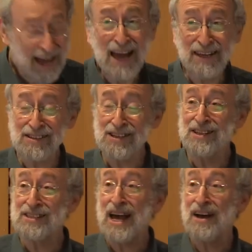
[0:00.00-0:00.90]
And it
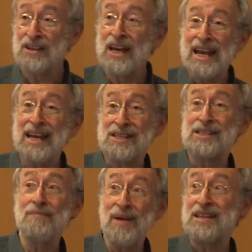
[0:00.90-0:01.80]
turns out
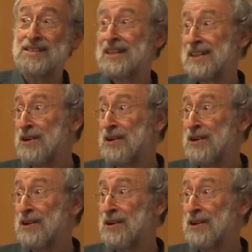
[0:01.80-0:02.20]
it's amazingly